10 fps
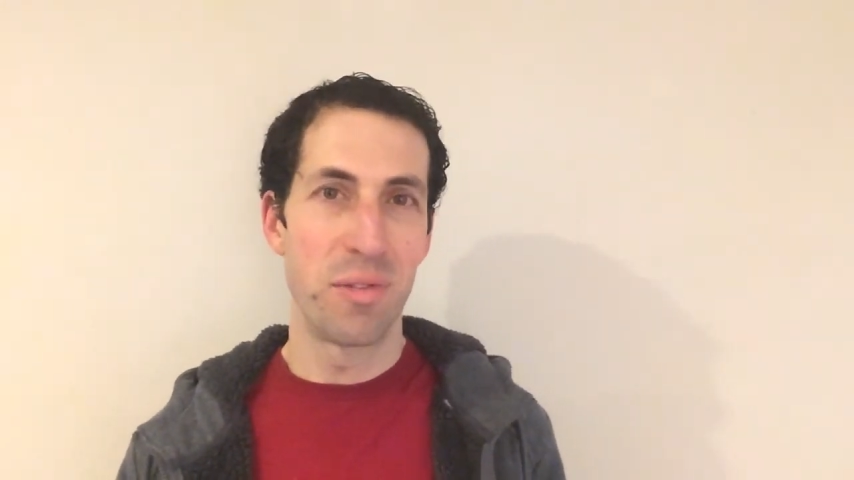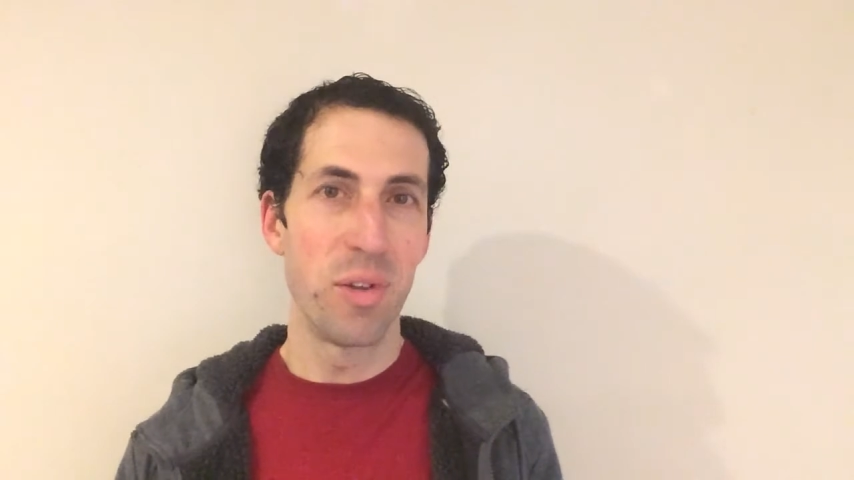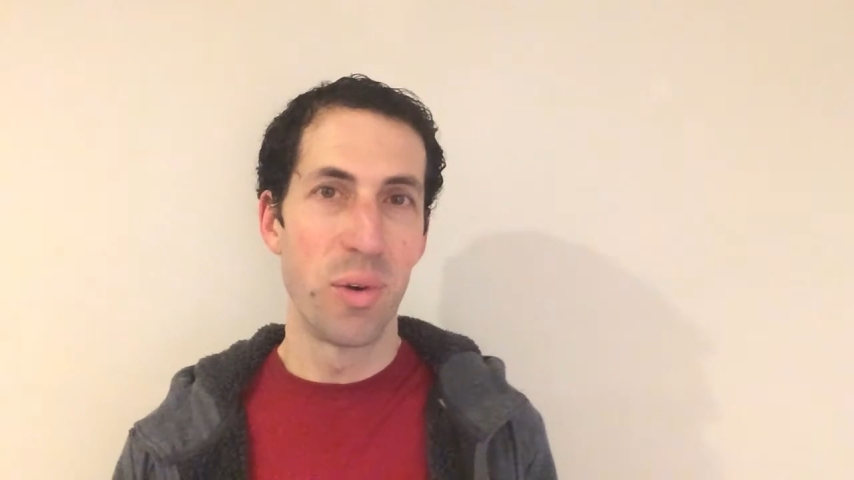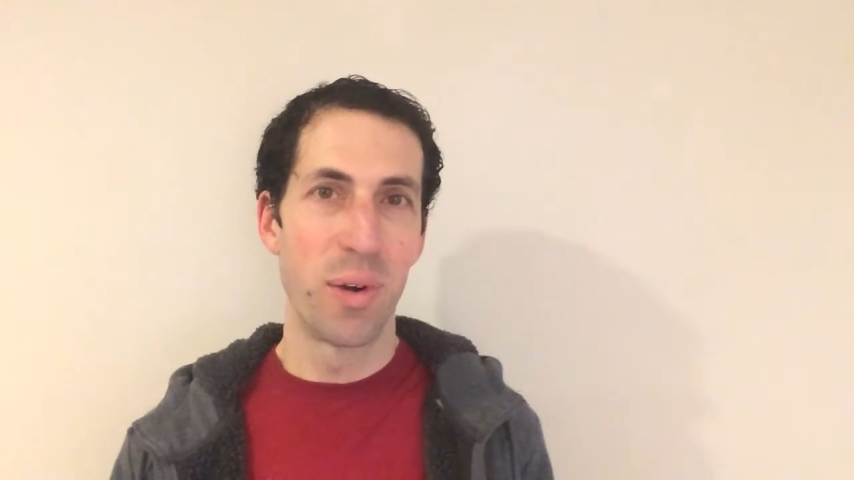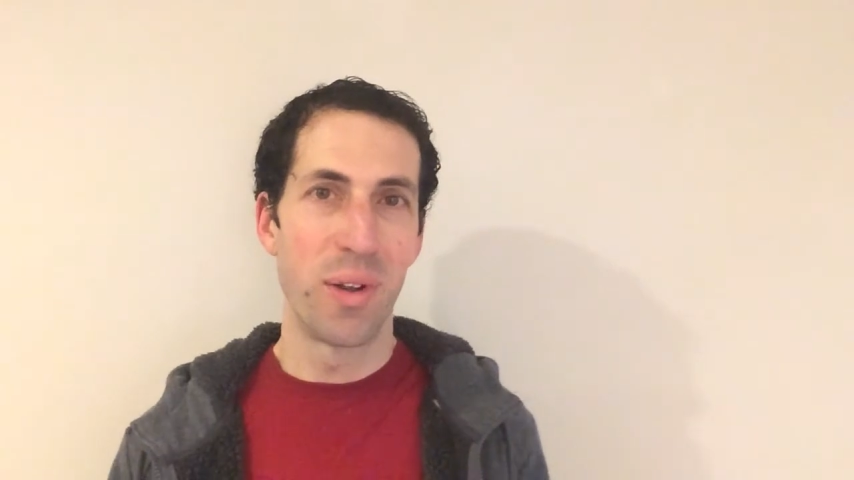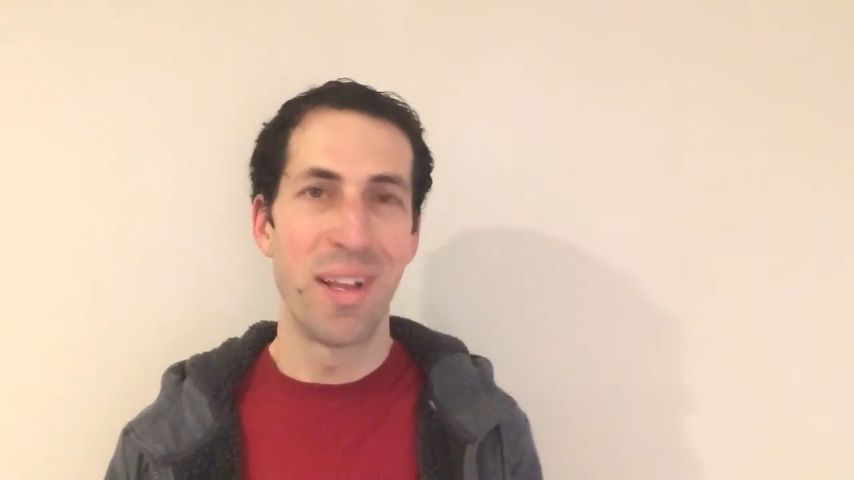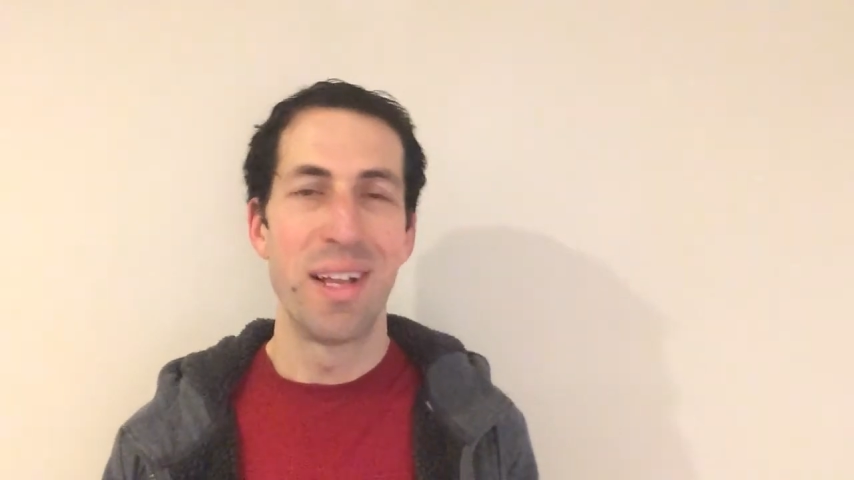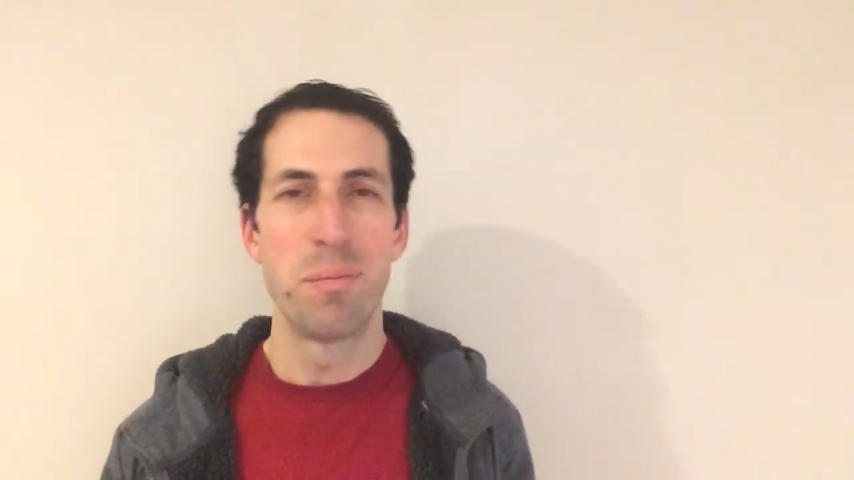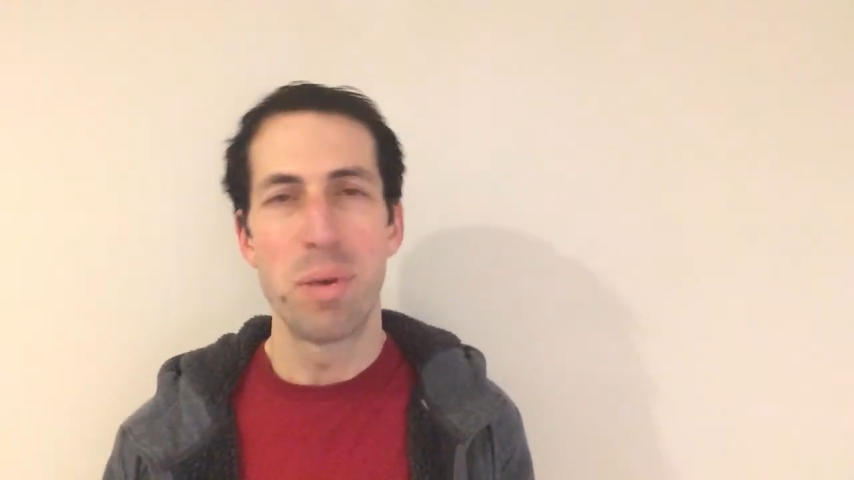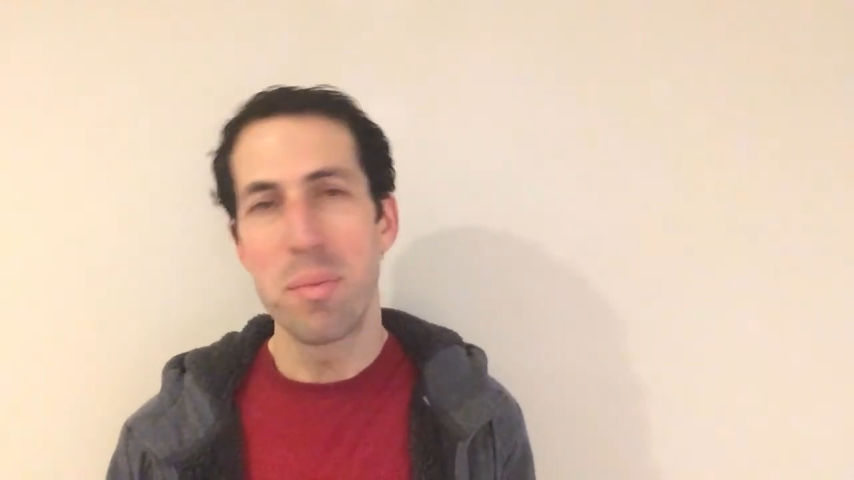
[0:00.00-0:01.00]
funeral,
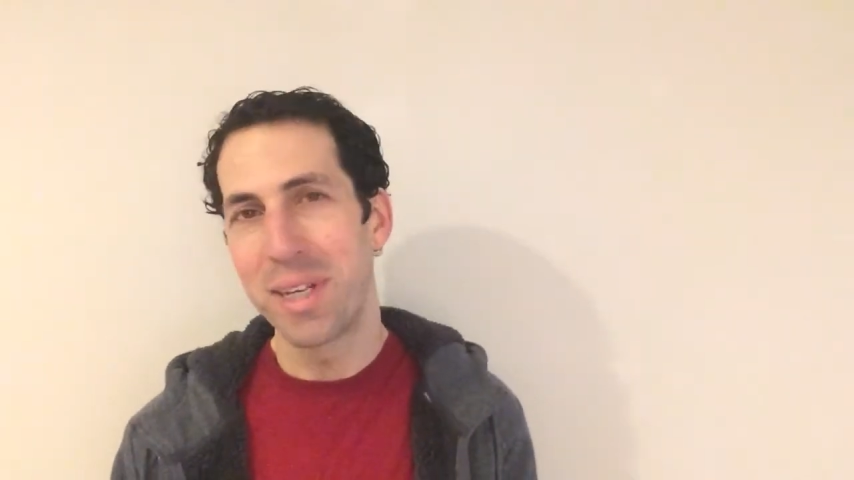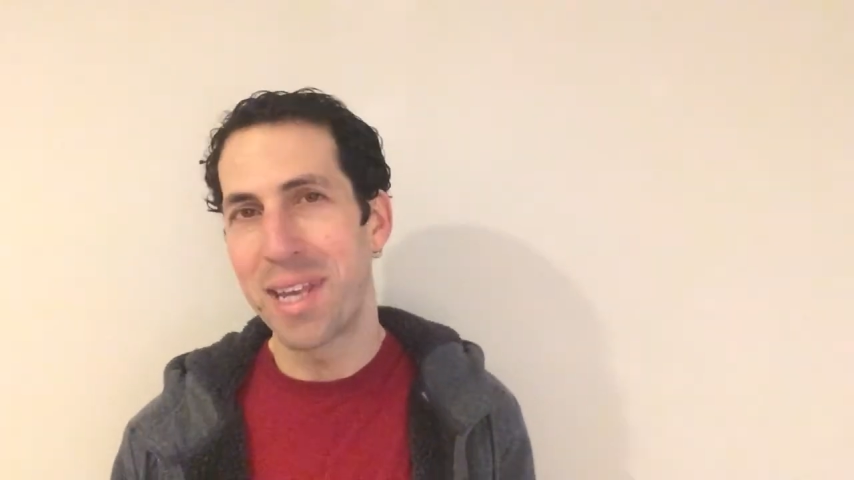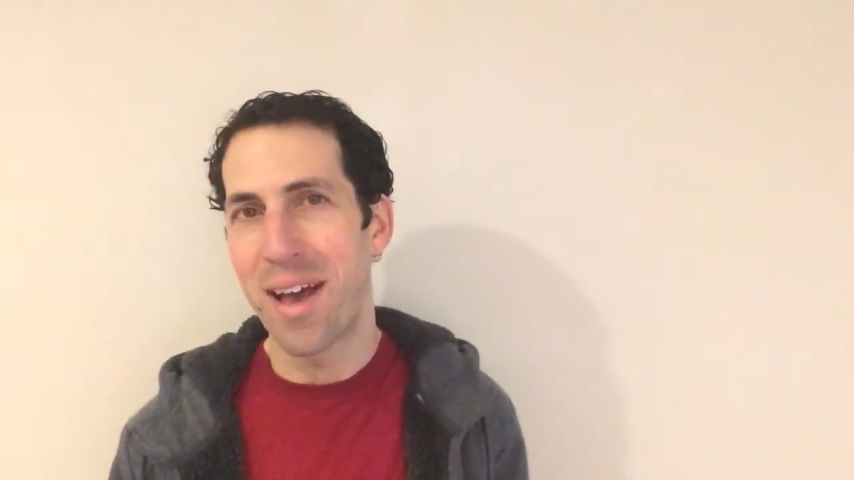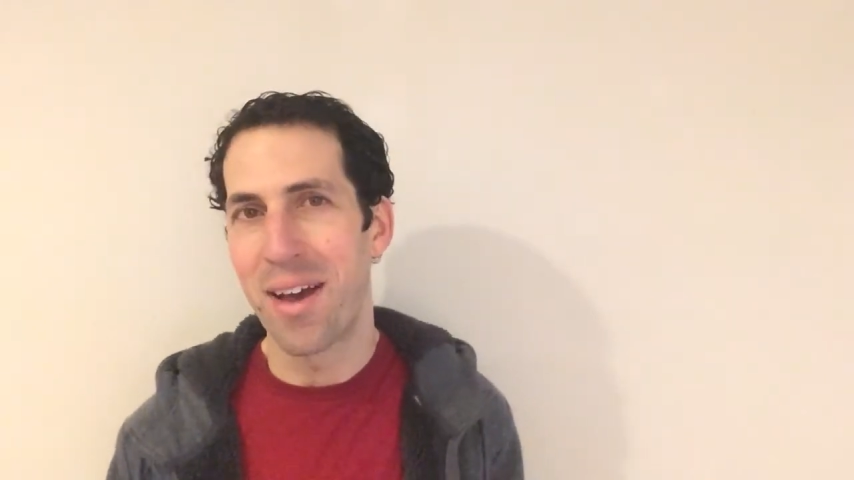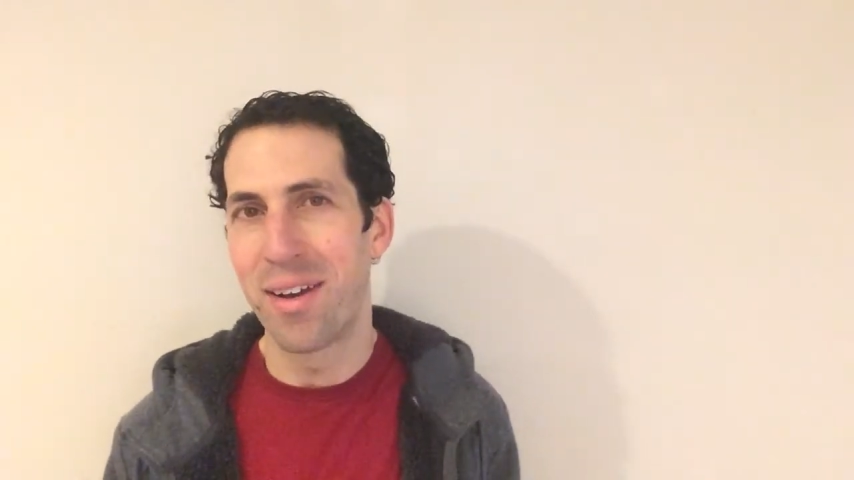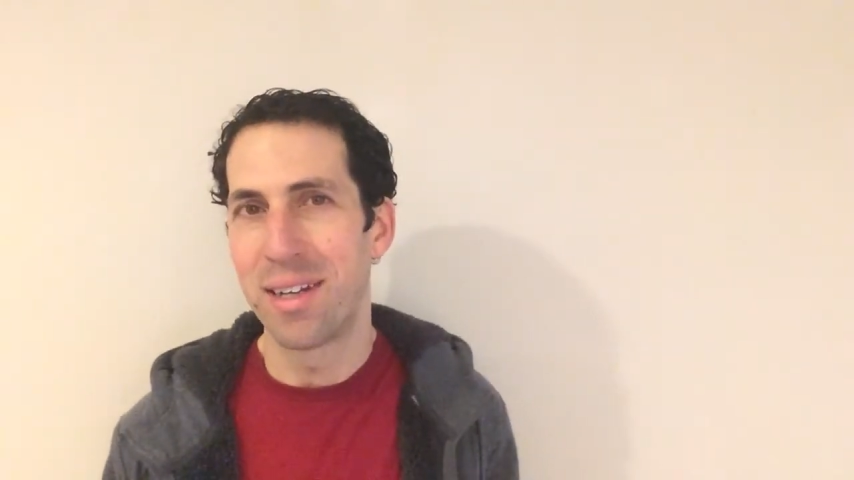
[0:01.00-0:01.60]
put me down."